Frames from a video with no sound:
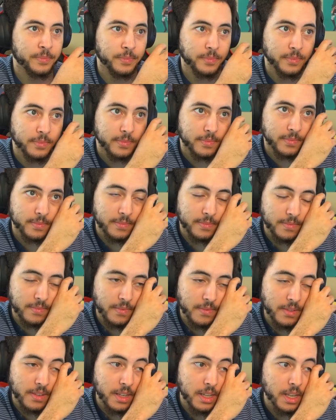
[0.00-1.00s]

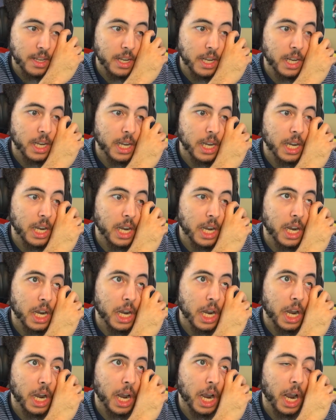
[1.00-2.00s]

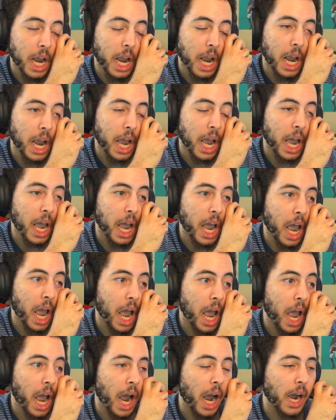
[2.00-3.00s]

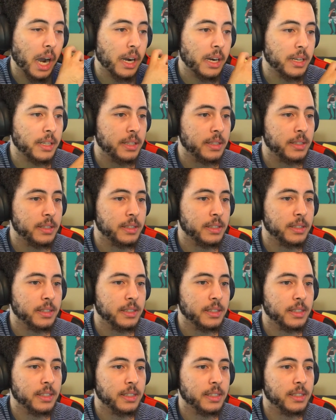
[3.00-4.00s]

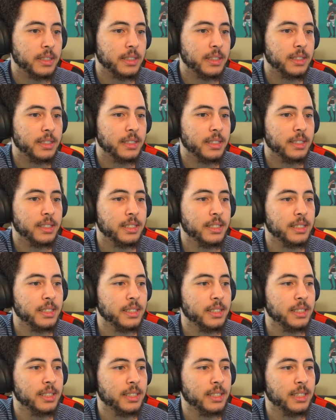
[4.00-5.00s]

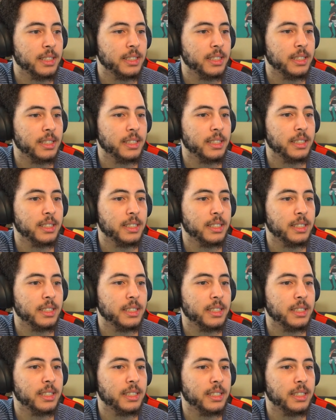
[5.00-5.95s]
Nothing is said.